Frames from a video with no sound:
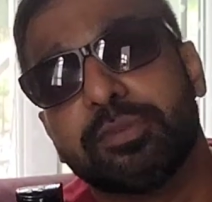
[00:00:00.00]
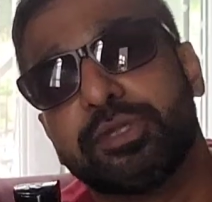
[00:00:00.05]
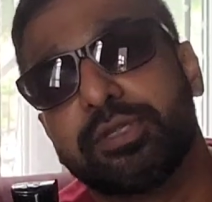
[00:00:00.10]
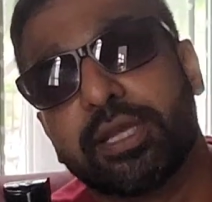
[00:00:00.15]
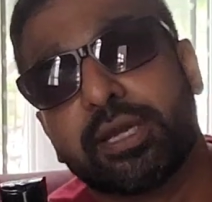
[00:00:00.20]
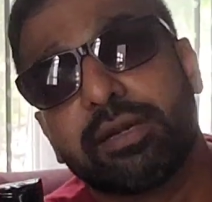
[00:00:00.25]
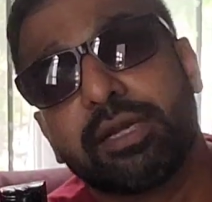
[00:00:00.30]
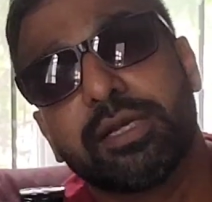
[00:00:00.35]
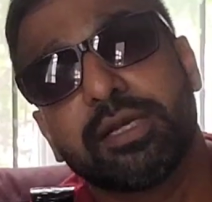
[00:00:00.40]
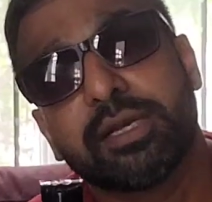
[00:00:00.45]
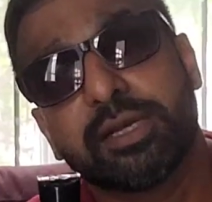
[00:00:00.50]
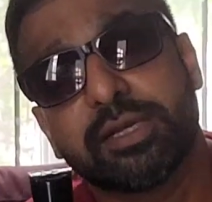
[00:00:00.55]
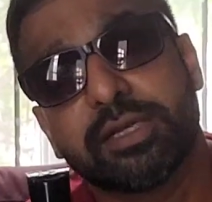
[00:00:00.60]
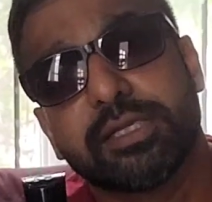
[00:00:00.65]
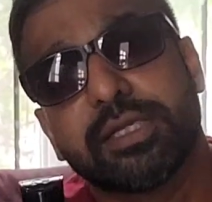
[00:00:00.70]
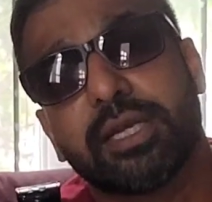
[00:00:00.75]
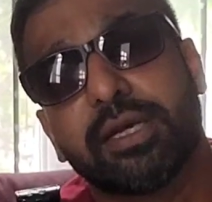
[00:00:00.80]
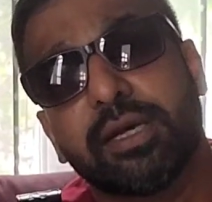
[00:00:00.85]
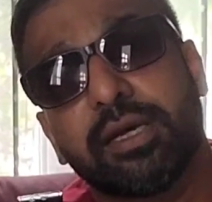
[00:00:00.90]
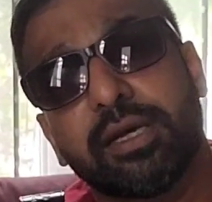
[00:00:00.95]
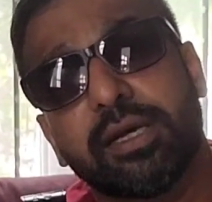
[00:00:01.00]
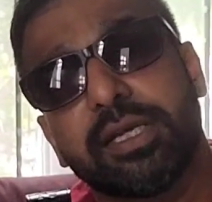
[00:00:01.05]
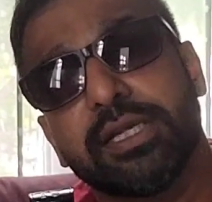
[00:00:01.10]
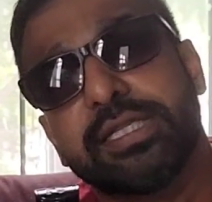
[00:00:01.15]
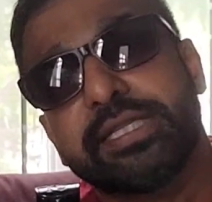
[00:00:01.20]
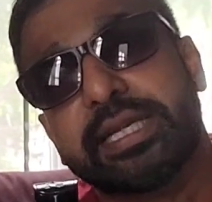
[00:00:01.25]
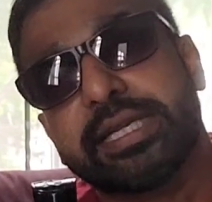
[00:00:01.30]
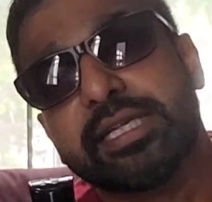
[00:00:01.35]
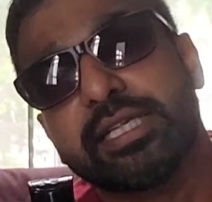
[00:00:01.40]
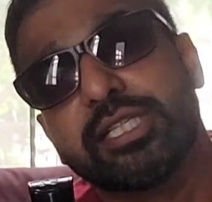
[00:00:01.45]
There are
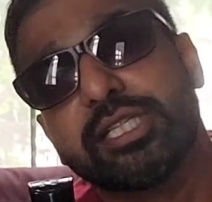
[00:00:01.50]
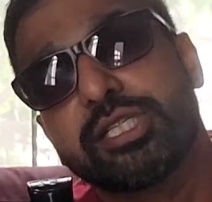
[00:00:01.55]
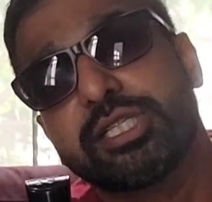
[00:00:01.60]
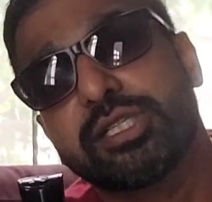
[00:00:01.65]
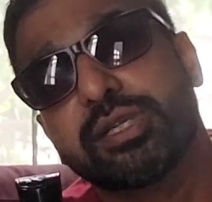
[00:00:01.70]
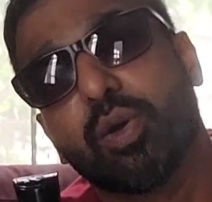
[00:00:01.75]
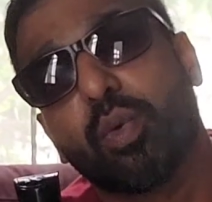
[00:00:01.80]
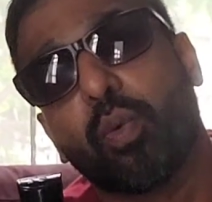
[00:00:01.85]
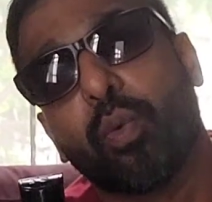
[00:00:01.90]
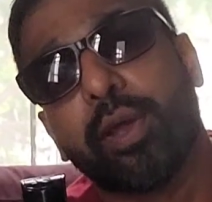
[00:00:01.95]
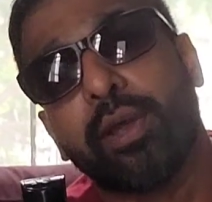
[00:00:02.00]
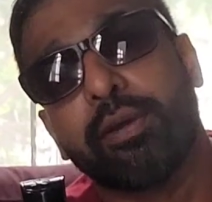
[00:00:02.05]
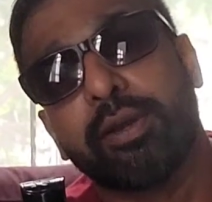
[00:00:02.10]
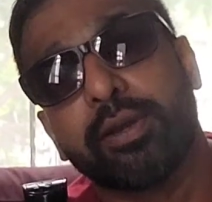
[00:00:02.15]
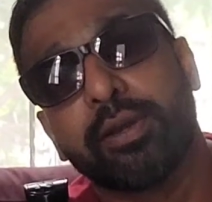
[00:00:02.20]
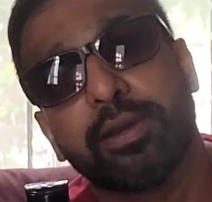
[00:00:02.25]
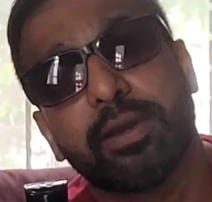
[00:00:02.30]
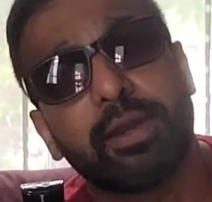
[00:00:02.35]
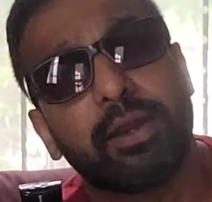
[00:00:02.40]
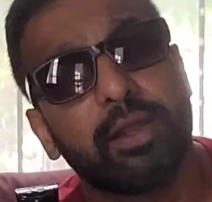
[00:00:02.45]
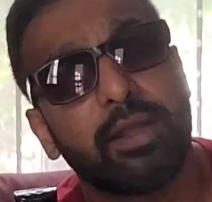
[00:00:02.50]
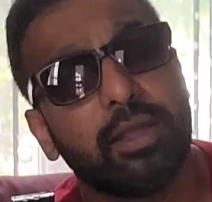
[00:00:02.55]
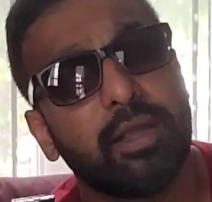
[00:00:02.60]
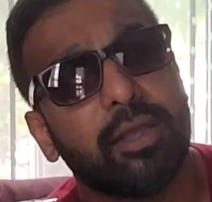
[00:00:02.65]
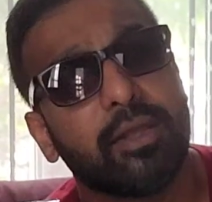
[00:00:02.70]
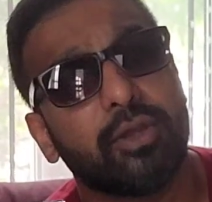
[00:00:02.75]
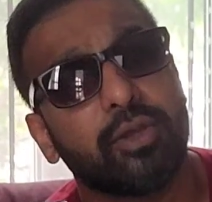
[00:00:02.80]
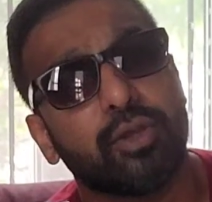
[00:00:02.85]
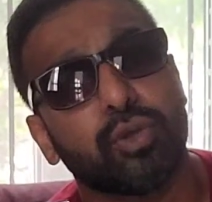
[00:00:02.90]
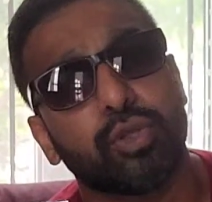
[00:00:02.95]
scents wherein
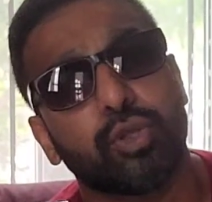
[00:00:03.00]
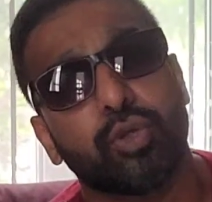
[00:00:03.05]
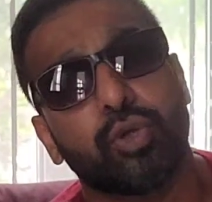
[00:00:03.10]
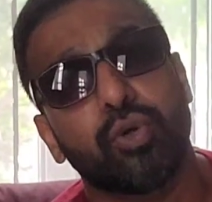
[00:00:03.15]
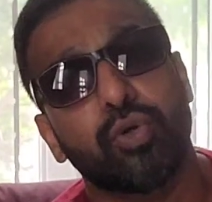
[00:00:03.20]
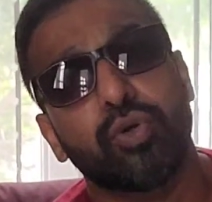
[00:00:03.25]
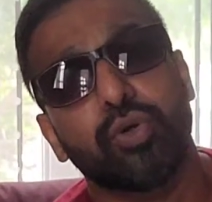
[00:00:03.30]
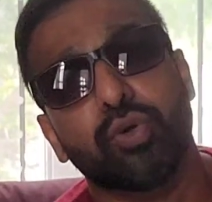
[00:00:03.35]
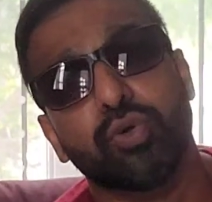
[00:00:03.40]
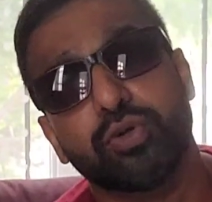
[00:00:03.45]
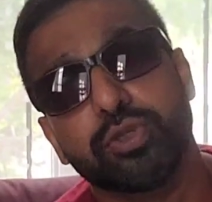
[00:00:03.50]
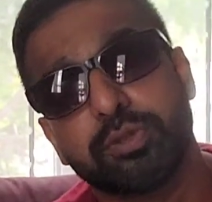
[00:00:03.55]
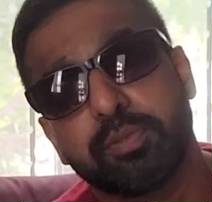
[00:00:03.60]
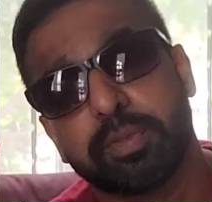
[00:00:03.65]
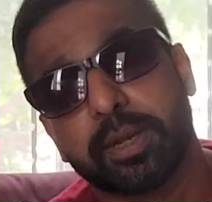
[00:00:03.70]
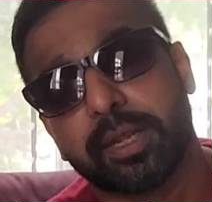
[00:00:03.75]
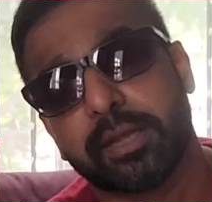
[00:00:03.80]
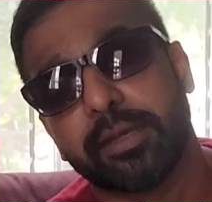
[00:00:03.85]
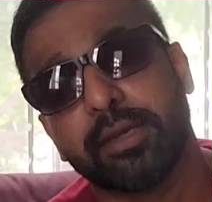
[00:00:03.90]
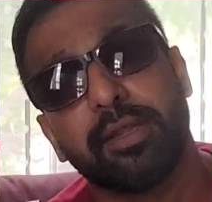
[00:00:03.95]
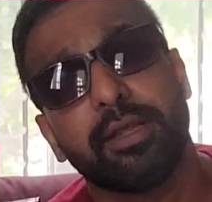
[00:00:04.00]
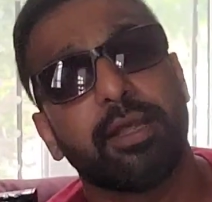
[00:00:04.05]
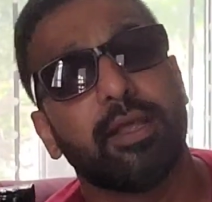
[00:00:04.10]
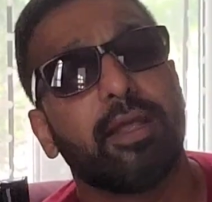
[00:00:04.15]
you go nose blind,